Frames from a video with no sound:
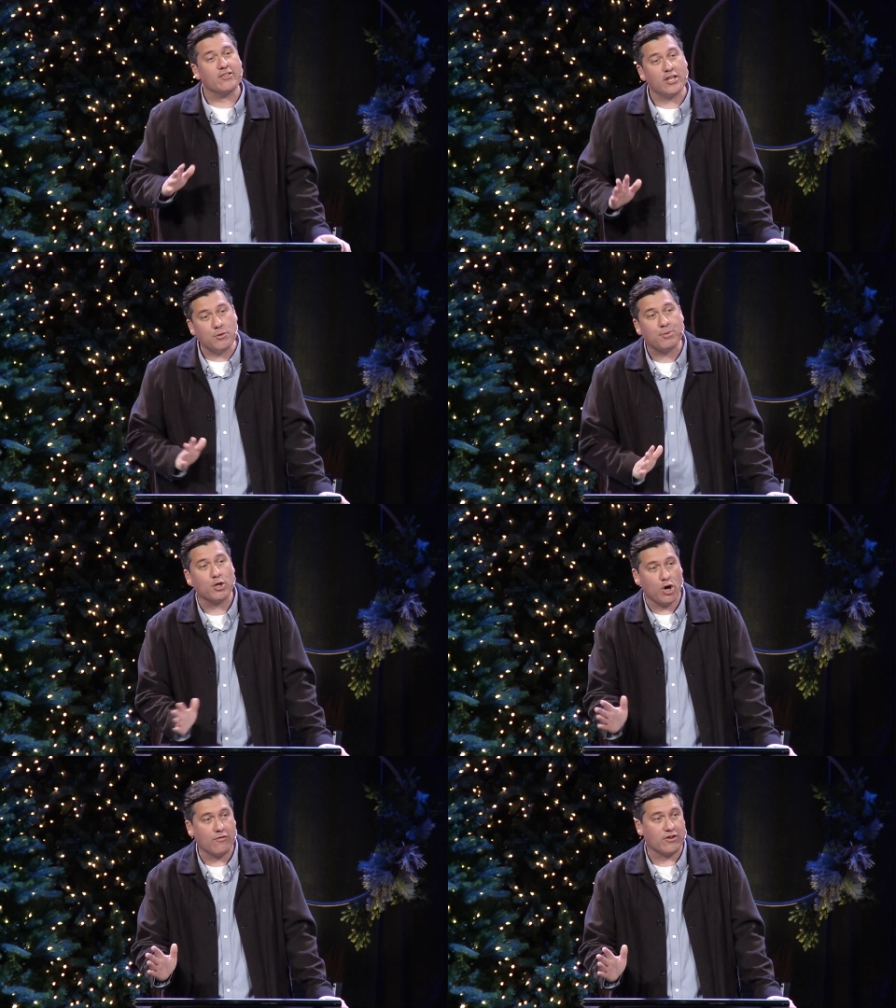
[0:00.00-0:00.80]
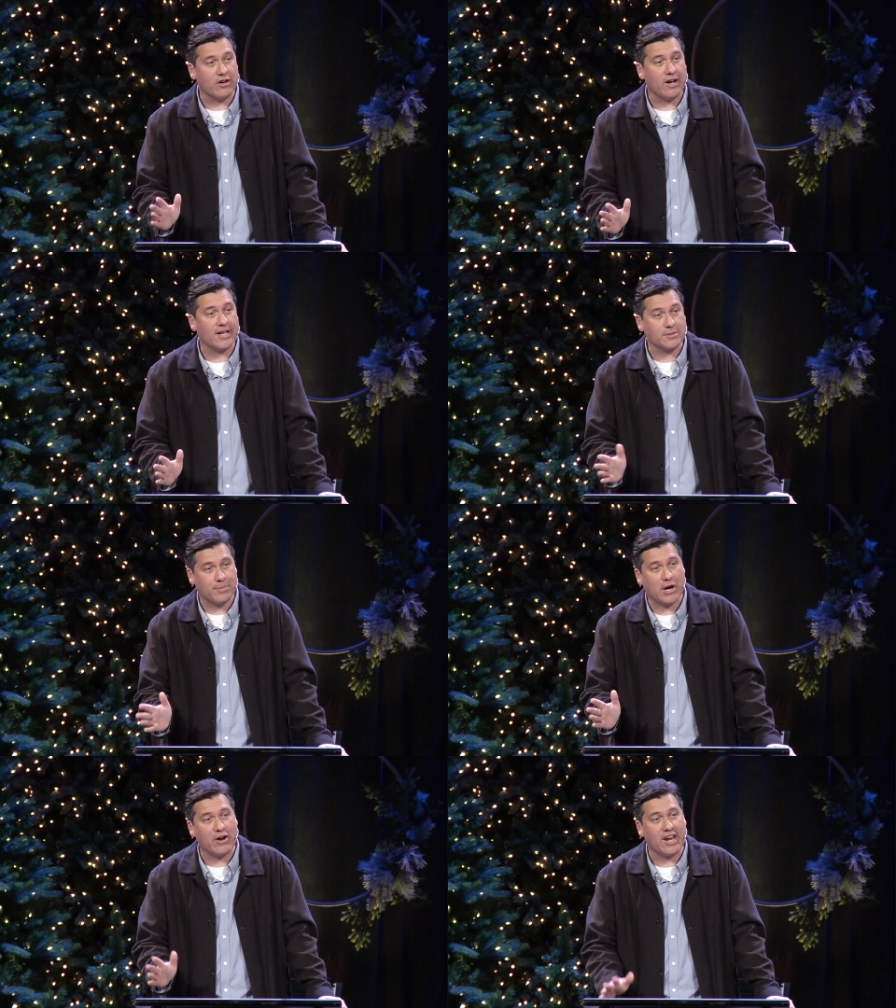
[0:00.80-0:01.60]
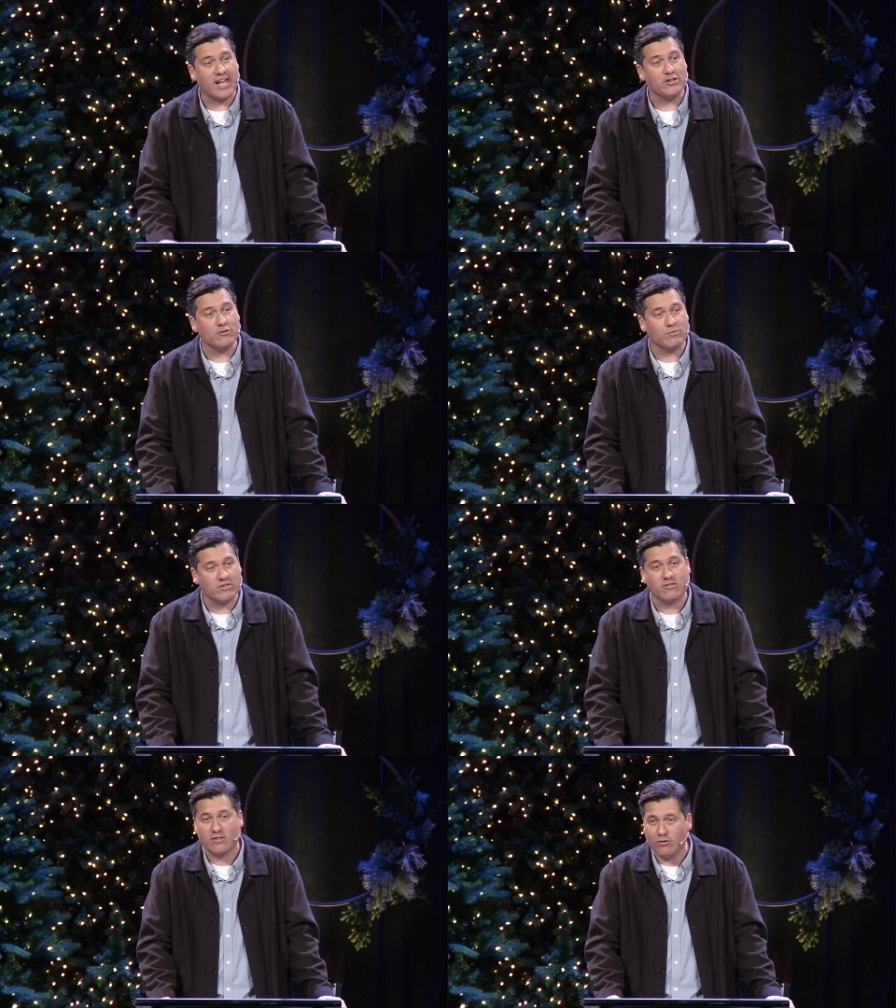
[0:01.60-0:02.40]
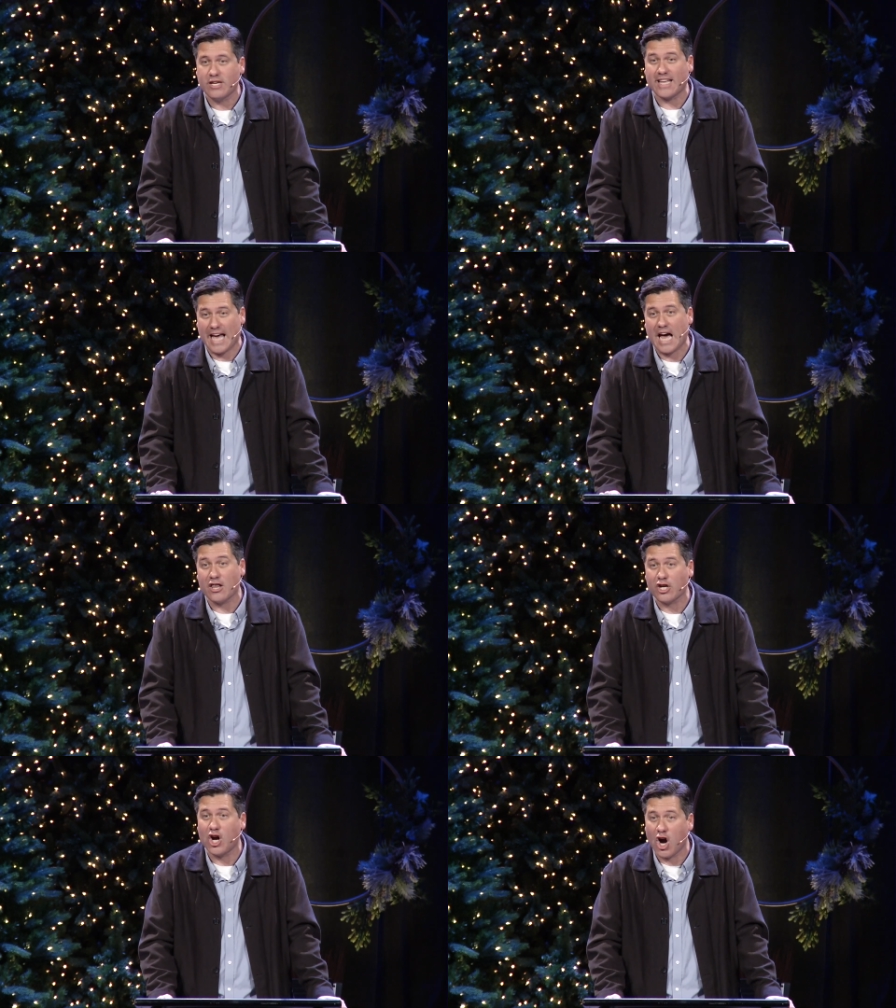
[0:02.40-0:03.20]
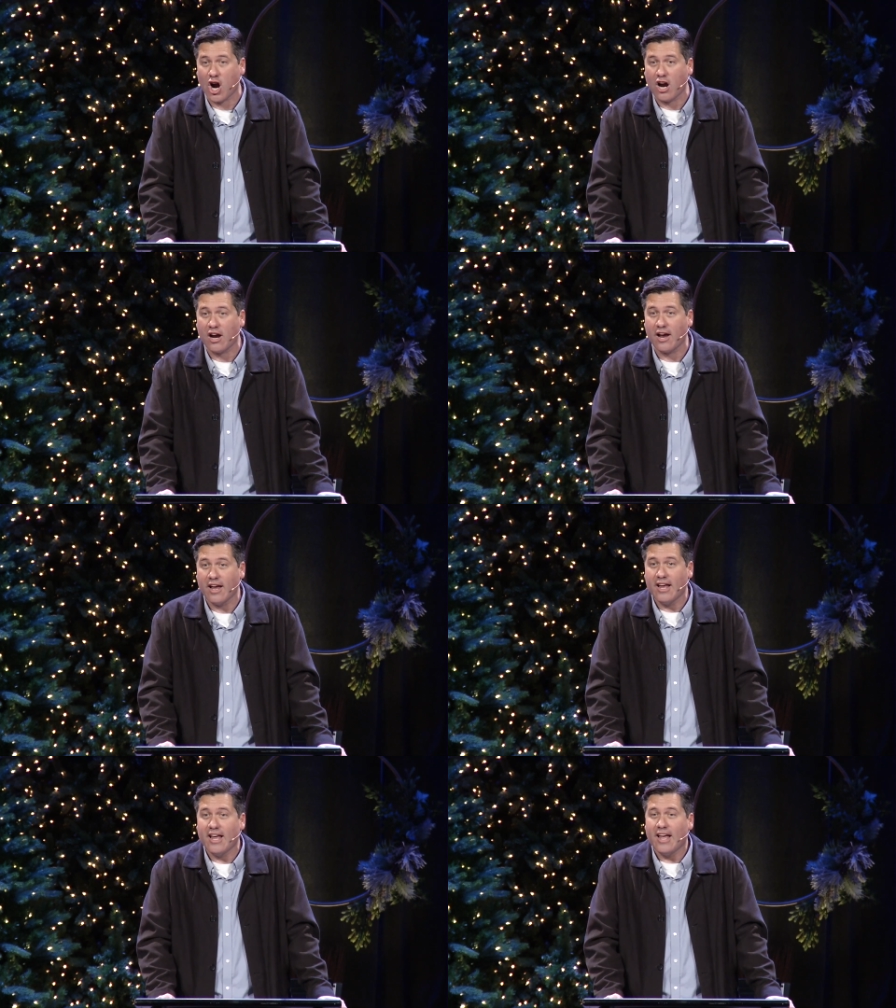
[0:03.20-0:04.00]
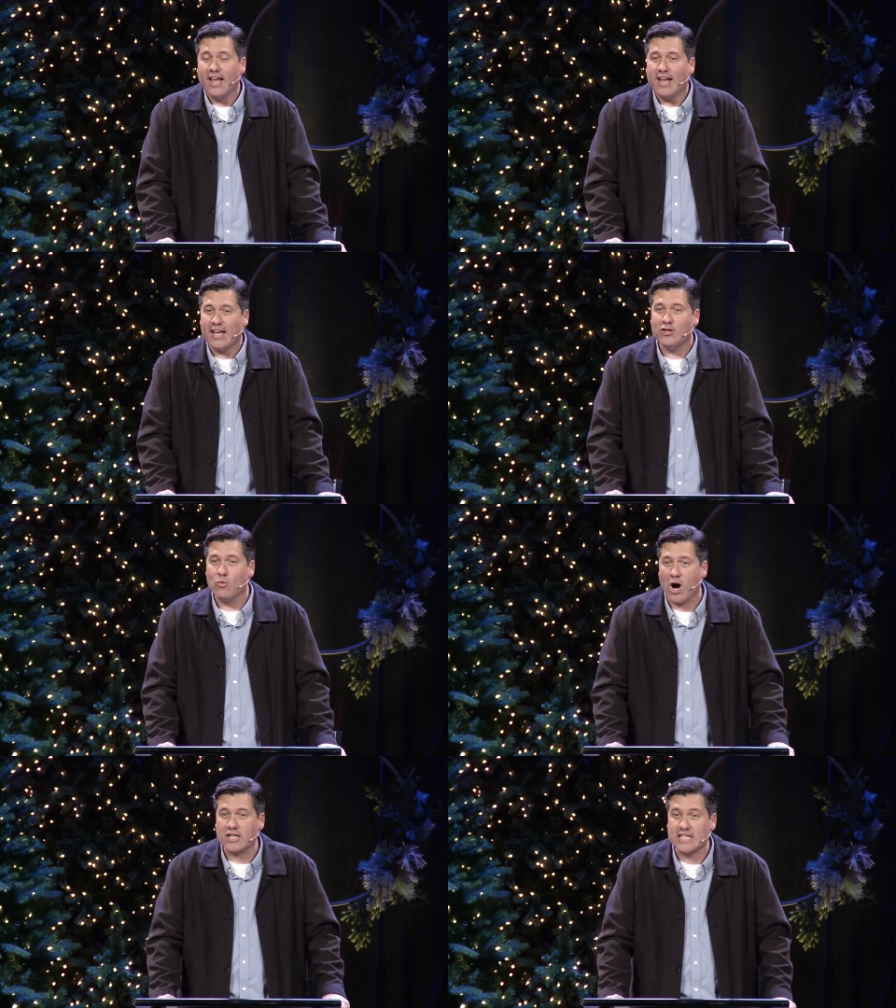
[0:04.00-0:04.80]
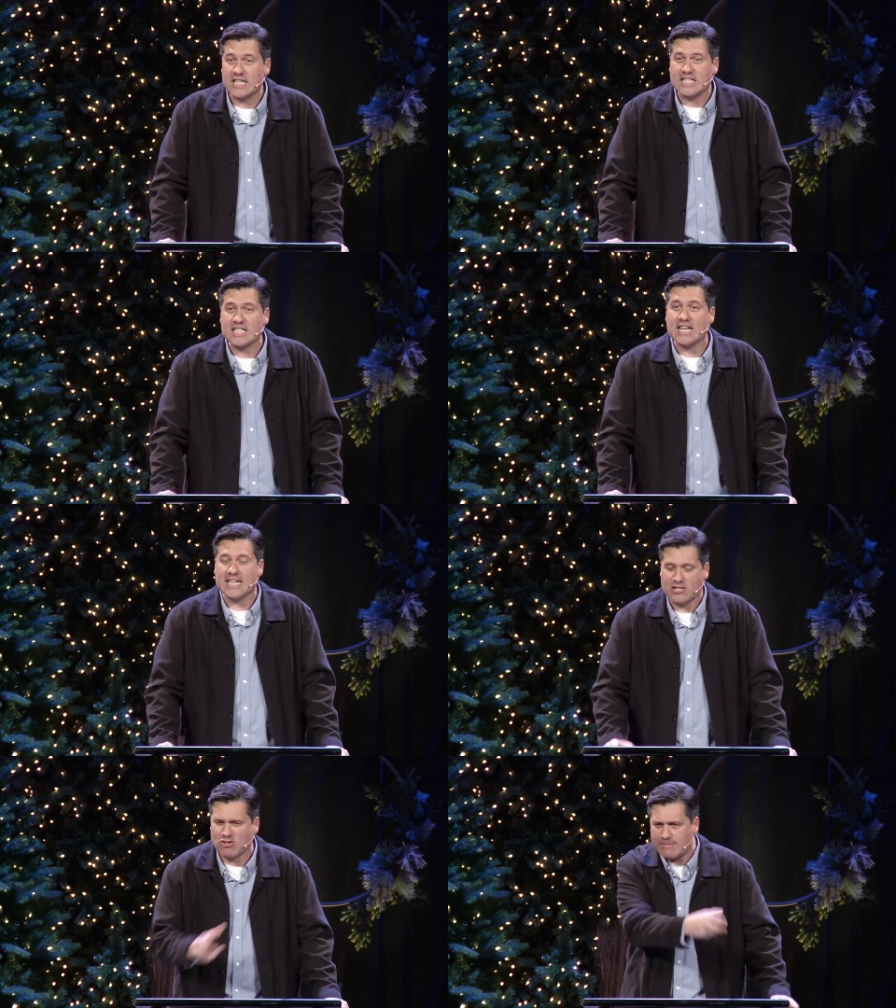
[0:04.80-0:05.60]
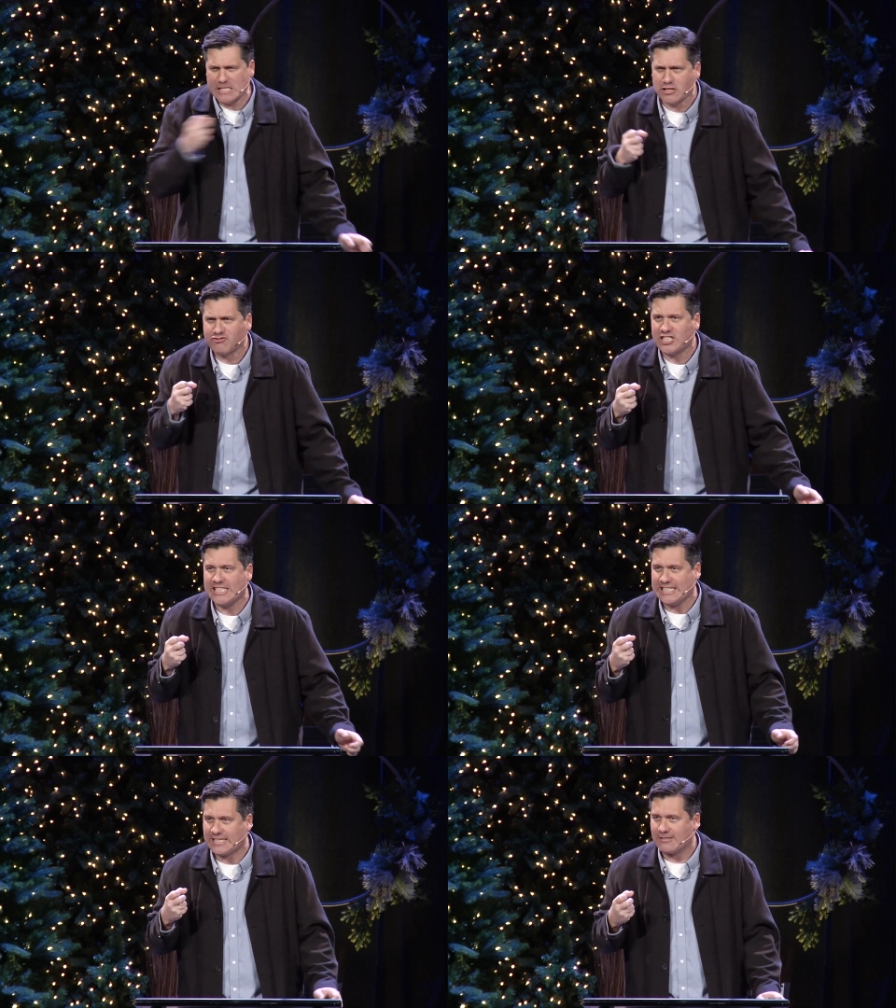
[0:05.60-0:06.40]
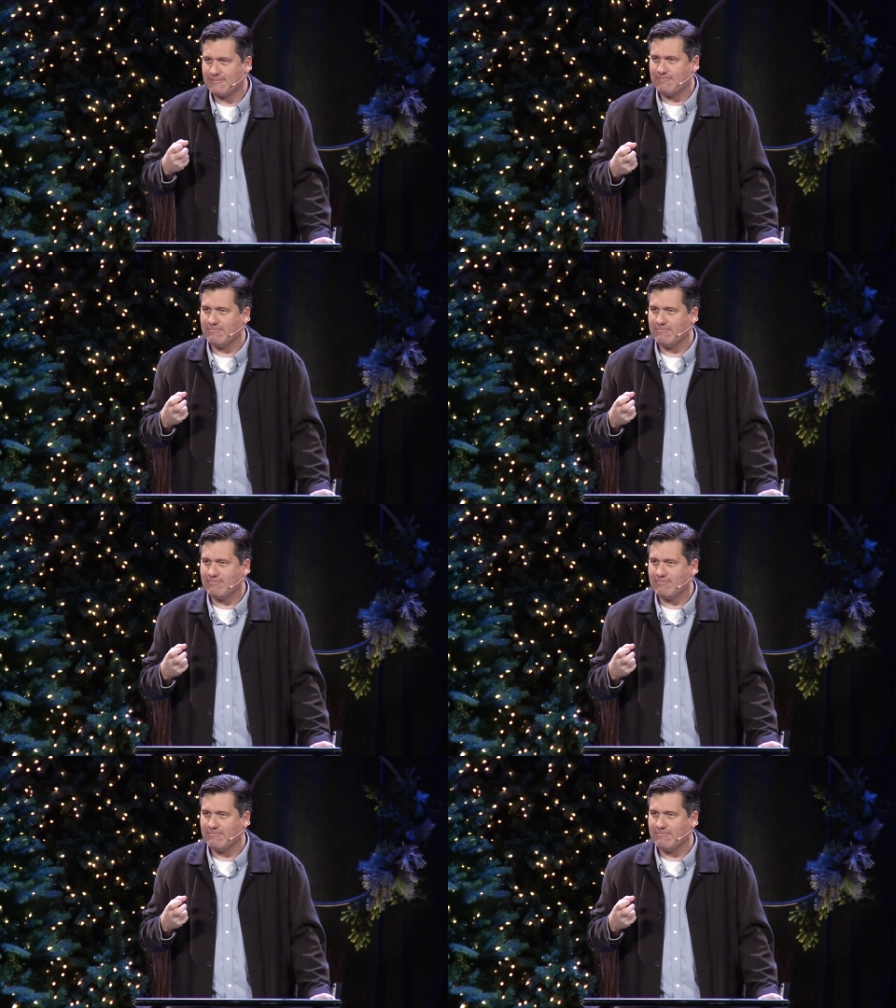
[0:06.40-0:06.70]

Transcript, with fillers: Then you pull over as a parent and you you get out of the car and you walk to this side. You give me those fries.